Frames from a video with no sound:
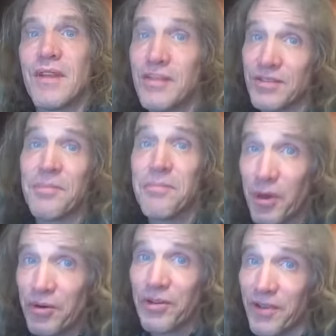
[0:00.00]
It's a
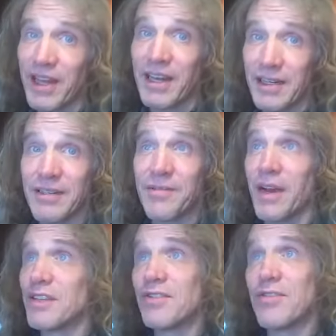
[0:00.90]
motivating
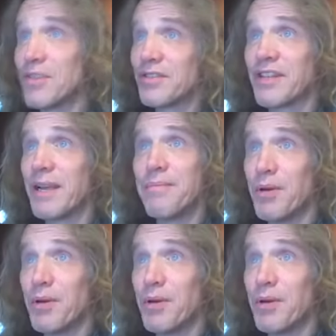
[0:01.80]
device. You don't understand